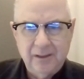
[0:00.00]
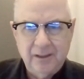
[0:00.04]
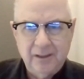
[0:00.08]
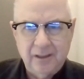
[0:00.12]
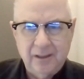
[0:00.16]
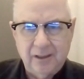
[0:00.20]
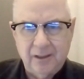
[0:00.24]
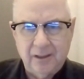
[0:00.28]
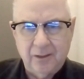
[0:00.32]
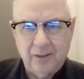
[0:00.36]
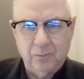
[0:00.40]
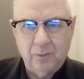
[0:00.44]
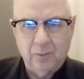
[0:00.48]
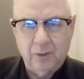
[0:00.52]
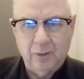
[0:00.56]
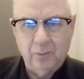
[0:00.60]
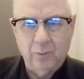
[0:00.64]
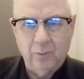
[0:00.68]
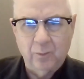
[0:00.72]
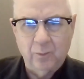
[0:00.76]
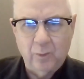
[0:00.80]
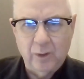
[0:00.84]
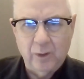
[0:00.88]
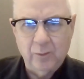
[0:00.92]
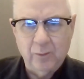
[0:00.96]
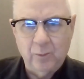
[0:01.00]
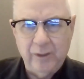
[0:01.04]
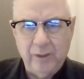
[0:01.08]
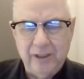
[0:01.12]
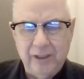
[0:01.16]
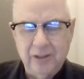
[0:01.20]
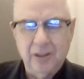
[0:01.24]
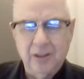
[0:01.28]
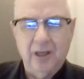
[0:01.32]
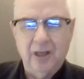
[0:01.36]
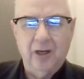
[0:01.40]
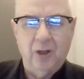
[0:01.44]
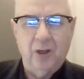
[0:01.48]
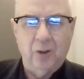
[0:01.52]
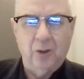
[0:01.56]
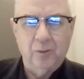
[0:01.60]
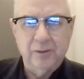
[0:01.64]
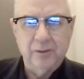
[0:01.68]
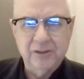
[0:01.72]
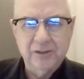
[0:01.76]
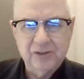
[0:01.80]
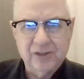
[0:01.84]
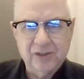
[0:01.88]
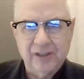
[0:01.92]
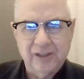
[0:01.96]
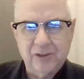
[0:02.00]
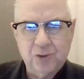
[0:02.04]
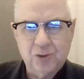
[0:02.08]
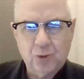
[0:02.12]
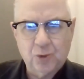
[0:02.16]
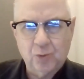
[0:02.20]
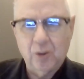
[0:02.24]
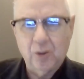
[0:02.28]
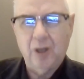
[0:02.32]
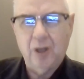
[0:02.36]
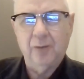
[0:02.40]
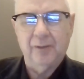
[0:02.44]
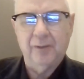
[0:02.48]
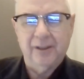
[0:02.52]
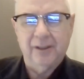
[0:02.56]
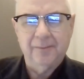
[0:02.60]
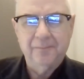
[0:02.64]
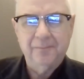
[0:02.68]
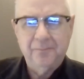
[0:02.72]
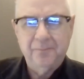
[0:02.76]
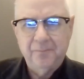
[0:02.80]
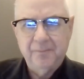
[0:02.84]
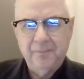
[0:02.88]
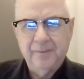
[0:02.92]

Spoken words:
What we know is that trauma